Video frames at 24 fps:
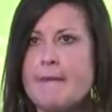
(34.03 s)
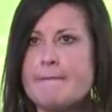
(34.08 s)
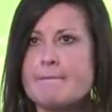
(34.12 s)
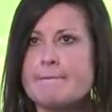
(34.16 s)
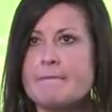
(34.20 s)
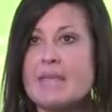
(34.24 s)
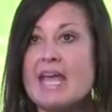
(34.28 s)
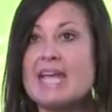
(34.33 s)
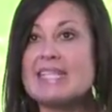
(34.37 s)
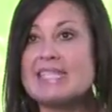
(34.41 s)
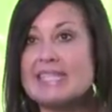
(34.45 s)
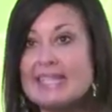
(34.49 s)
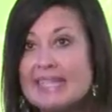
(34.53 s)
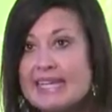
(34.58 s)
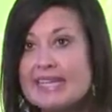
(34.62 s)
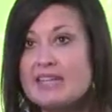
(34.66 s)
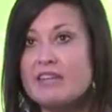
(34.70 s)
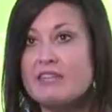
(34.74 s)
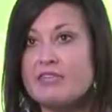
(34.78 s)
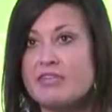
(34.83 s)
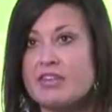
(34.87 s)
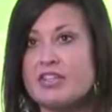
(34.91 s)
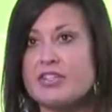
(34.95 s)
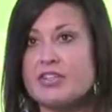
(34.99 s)
As a leading
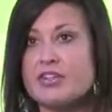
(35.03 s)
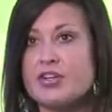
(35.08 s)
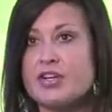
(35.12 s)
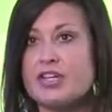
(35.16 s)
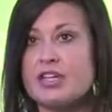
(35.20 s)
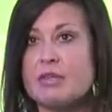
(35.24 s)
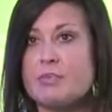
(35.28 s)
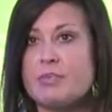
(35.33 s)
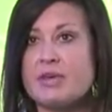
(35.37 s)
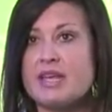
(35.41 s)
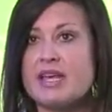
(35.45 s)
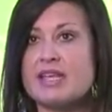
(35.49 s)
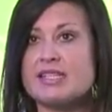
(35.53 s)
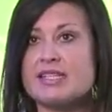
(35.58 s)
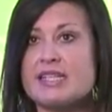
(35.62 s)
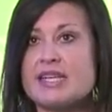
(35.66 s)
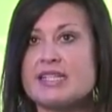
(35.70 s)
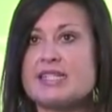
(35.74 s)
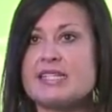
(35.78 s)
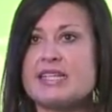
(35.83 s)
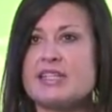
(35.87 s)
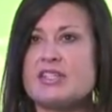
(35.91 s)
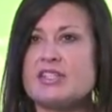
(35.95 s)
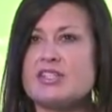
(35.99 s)
vendor in the BSS
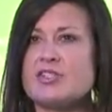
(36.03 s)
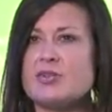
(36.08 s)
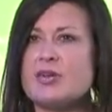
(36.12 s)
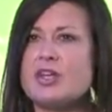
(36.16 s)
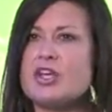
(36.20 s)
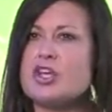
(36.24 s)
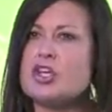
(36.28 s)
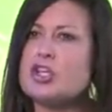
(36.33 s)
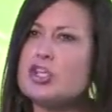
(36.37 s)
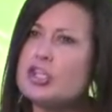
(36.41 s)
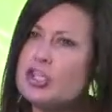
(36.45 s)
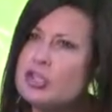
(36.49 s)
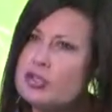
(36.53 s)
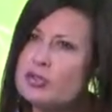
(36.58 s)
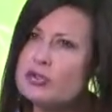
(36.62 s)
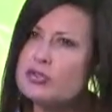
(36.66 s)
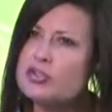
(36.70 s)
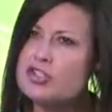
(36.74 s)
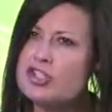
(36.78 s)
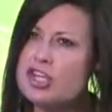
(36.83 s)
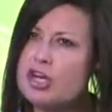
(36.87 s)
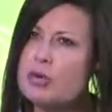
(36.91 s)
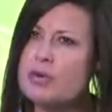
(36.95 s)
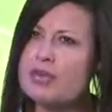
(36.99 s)
industry, could you
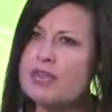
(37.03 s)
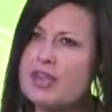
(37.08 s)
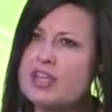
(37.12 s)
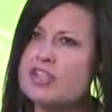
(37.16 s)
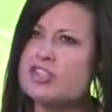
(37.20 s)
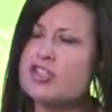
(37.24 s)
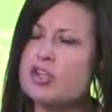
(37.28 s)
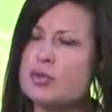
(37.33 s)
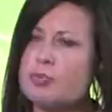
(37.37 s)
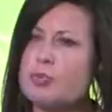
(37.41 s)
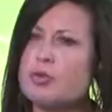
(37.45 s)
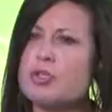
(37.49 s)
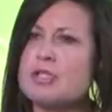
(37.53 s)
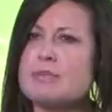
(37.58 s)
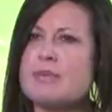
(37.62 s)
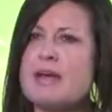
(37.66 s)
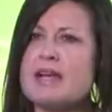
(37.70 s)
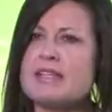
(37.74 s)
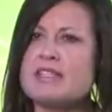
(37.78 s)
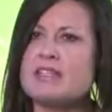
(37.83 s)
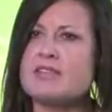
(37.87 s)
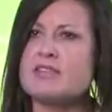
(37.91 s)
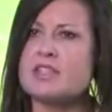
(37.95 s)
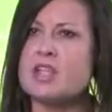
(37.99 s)
share with us your
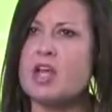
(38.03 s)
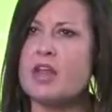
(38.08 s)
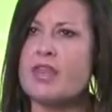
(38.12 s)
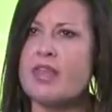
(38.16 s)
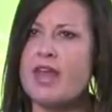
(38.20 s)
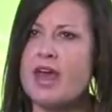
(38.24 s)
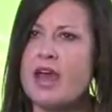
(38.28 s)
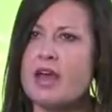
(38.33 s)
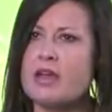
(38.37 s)
perspectives on that?